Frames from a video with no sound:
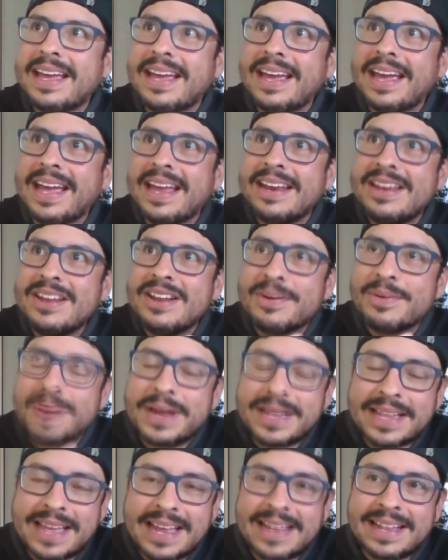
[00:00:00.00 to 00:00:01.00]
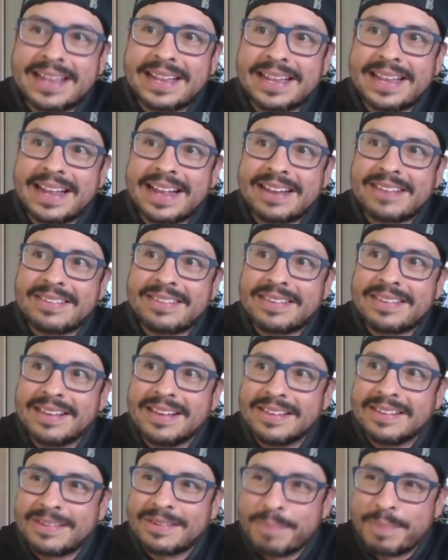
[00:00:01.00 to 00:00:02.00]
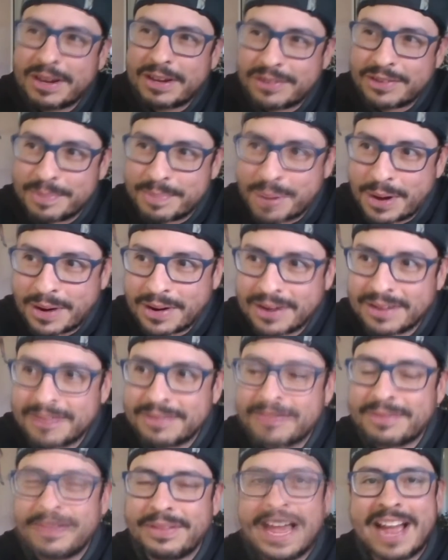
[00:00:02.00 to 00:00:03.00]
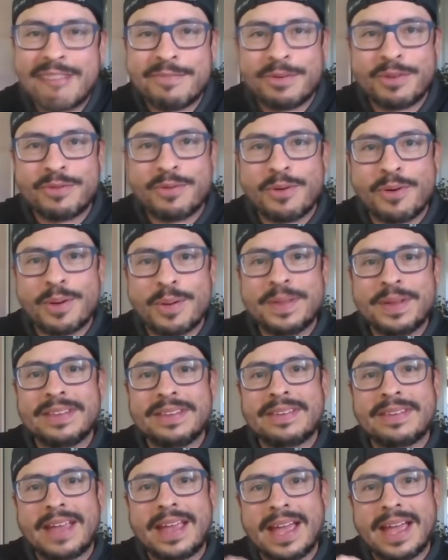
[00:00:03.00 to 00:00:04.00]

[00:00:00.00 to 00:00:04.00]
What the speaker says: you know what? That's a special part of live performance,